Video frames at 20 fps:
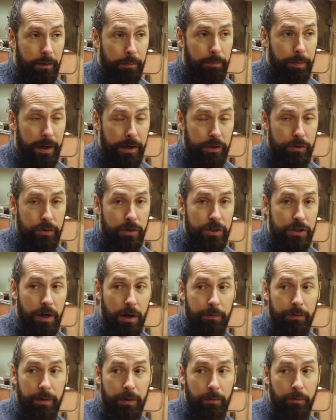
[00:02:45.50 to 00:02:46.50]
a pastry
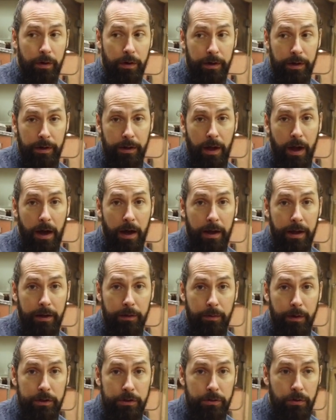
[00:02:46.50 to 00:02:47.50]
chef in a very
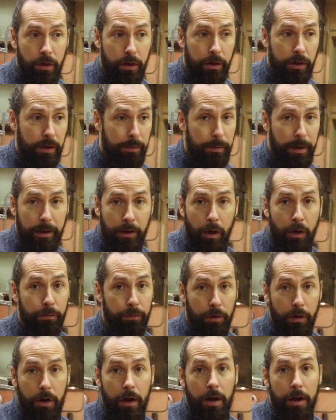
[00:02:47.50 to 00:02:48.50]
high-end restaurant could make. Does
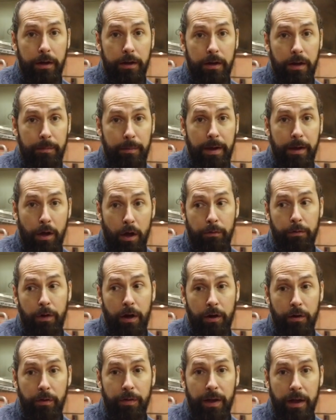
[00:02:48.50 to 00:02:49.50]
it depend on
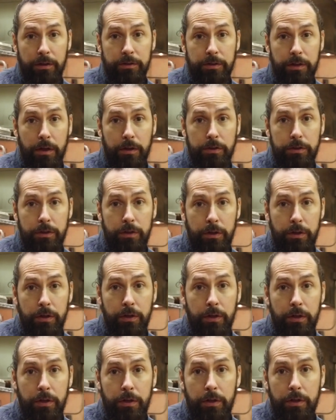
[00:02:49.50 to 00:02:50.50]
what you're making?
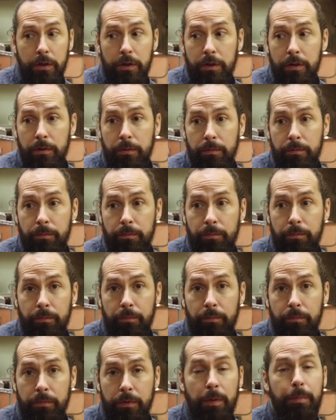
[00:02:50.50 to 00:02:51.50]
It depends what you're
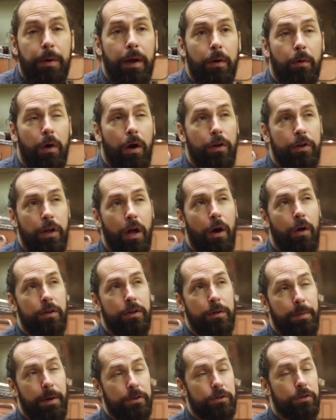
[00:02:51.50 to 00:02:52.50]
making, right? And like what no,
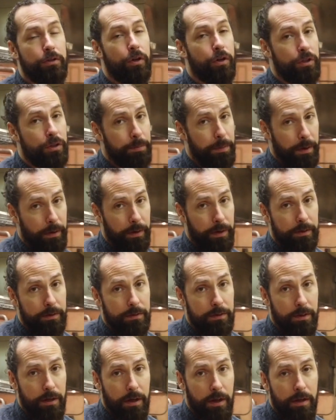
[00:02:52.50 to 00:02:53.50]
you're doing.
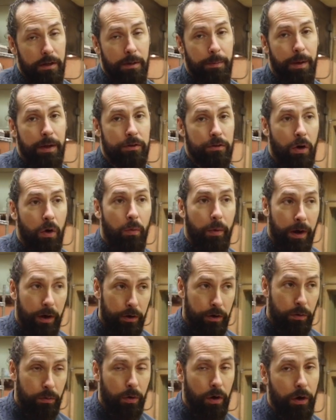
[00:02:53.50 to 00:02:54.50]
Depends oh, okay. on where
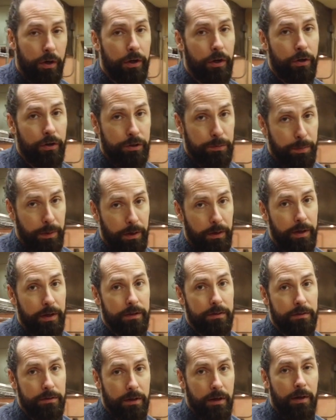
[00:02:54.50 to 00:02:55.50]
you work, your
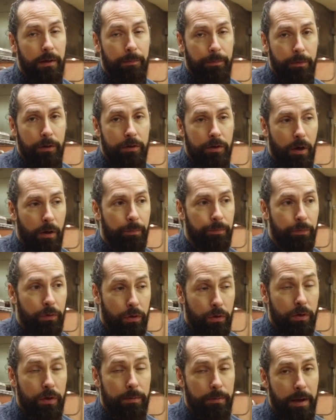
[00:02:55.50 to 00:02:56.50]
experience. So um,
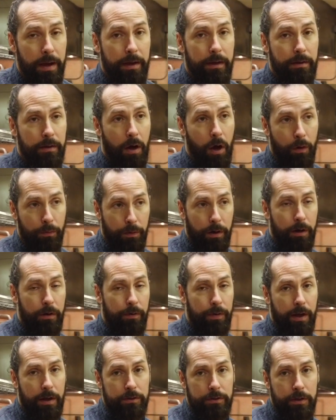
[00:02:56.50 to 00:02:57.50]
you could make over
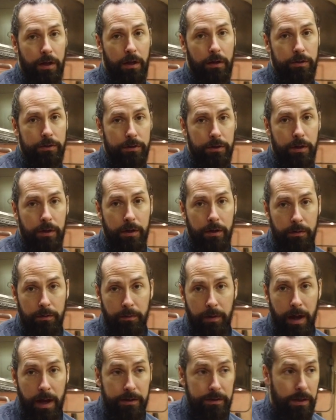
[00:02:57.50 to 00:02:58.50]
$100,000
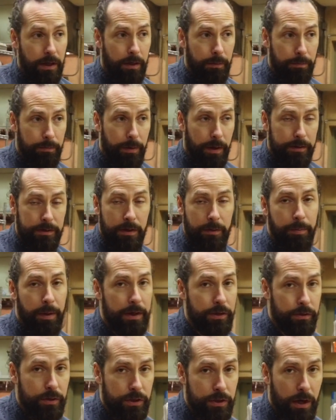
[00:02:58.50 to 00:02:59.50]
as a, as a
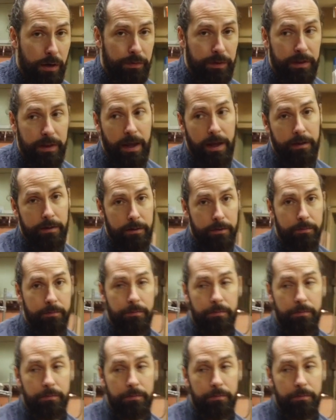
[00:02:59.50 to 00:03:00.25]
pastry chef in the end.